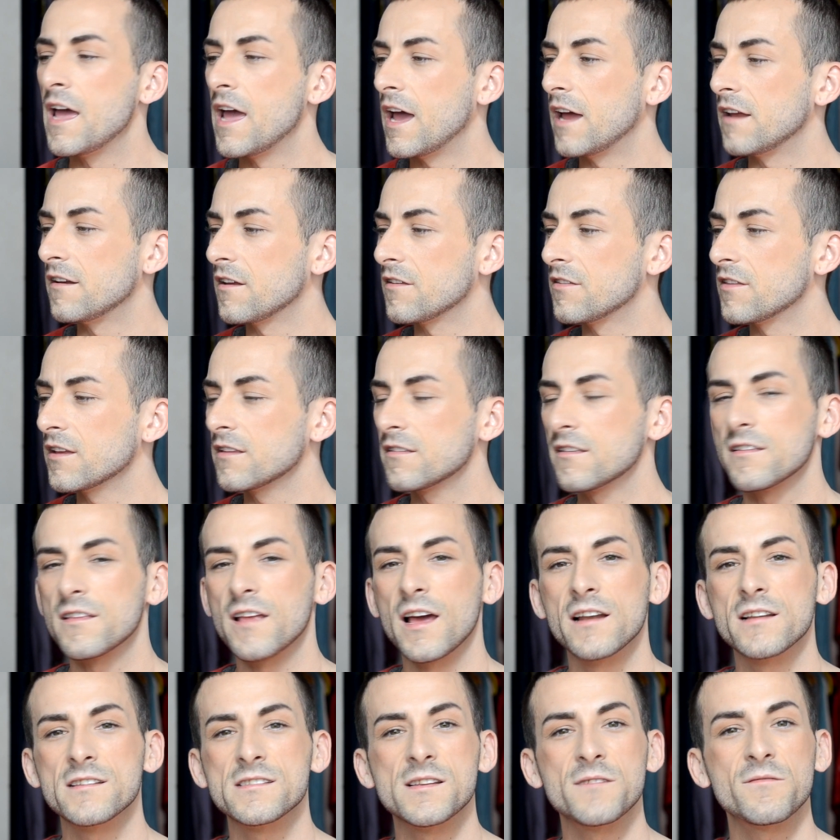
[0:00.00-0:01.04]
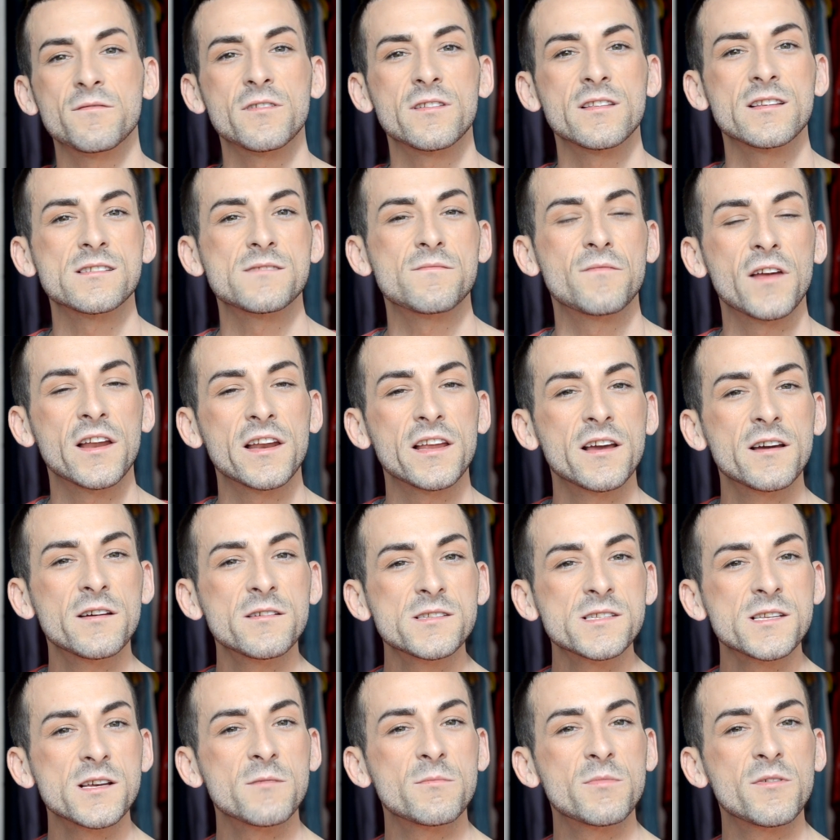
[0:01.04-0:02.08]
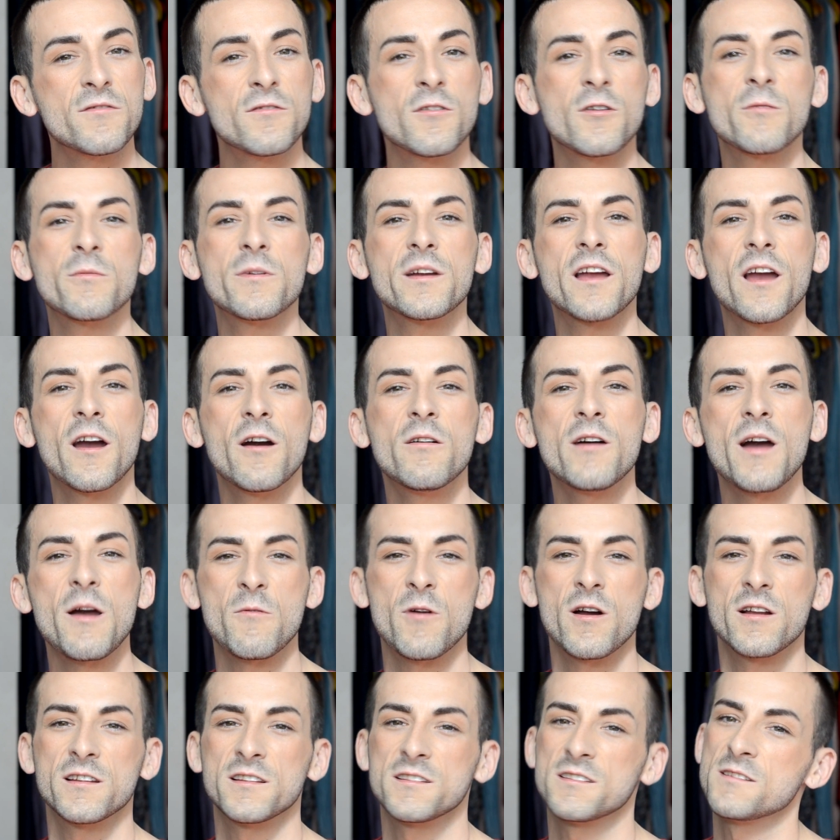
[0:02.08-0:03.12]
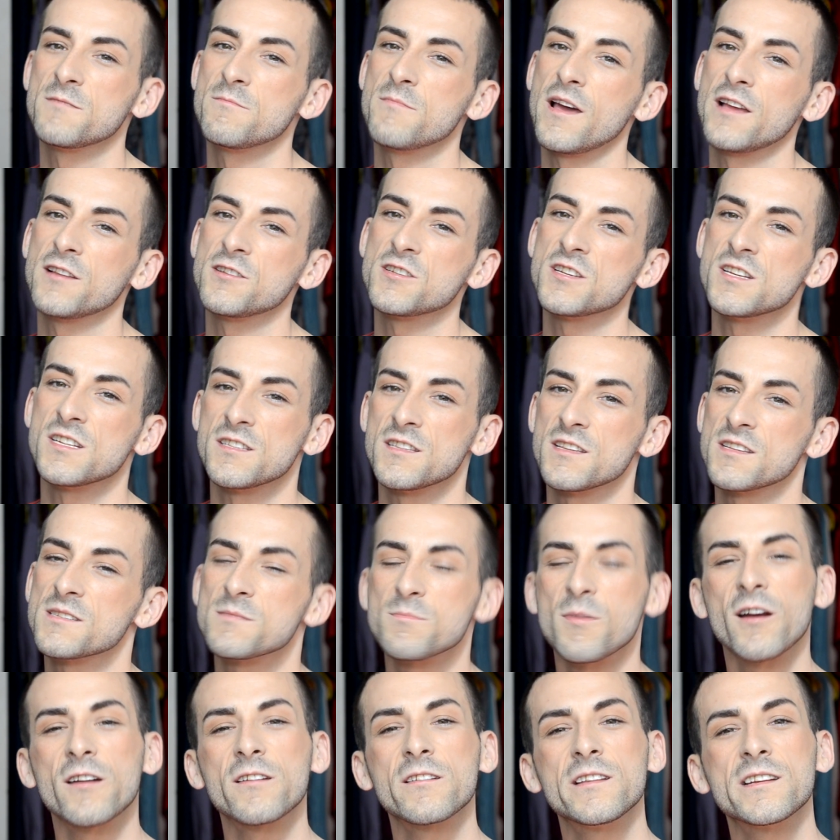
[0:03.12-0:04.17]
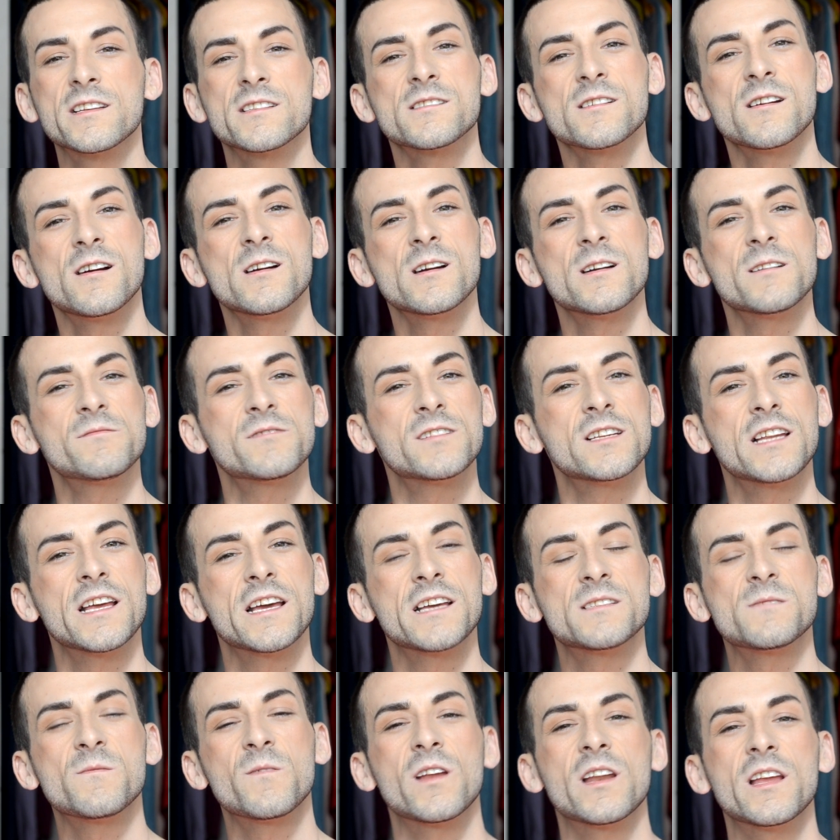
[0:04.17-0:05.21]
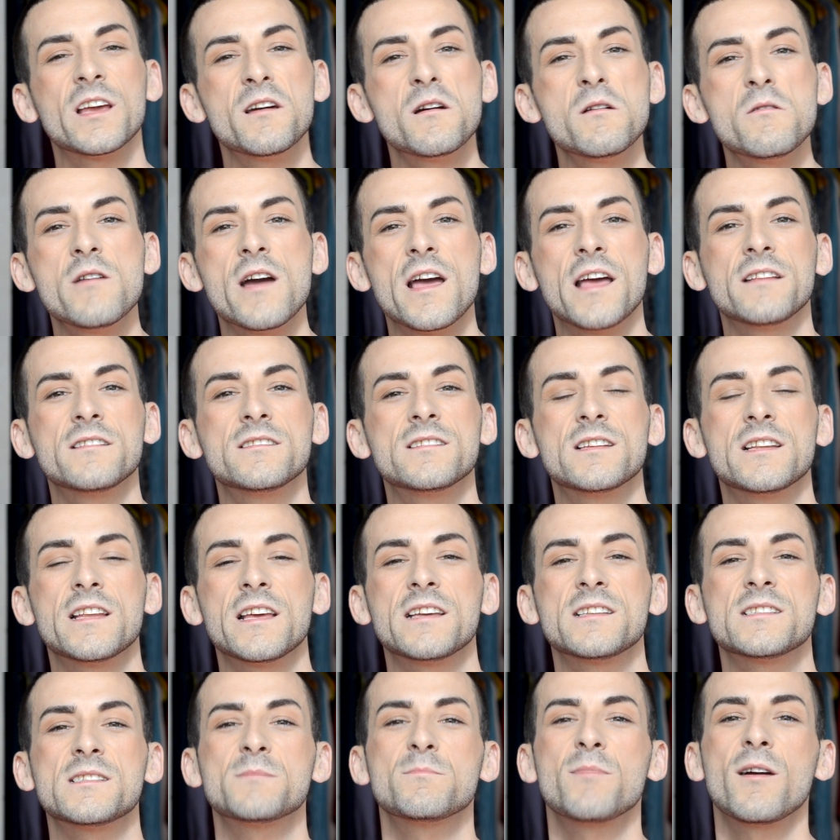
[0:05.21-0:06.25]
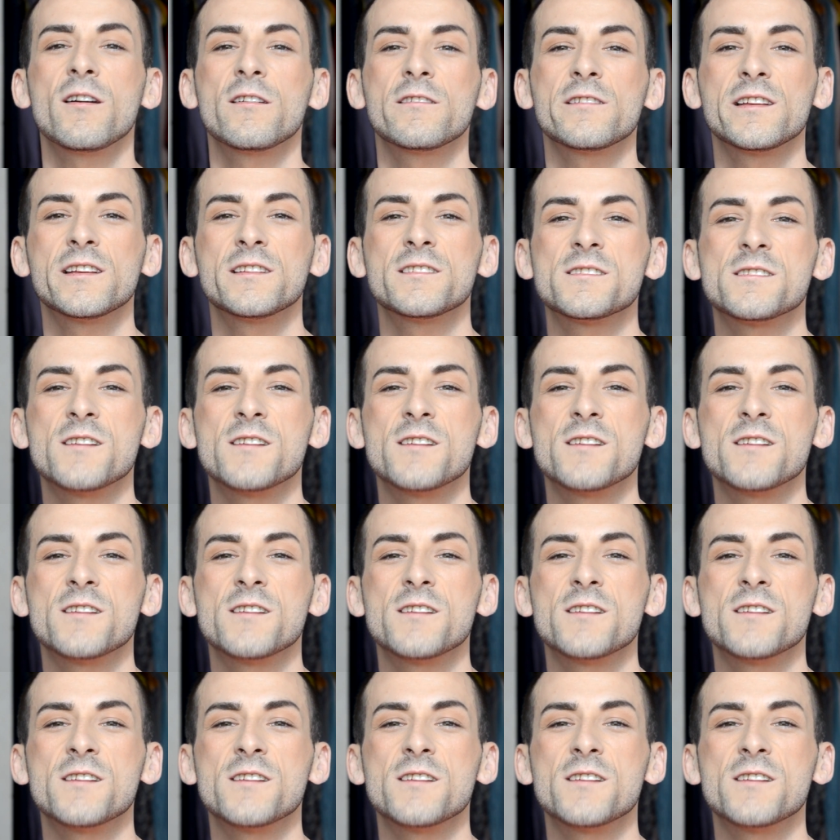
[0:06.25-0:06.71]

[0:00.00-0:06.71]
And I think that that is it for this video. So before we go, I wanted to mention the sparkling star of today's video, and today's sparkling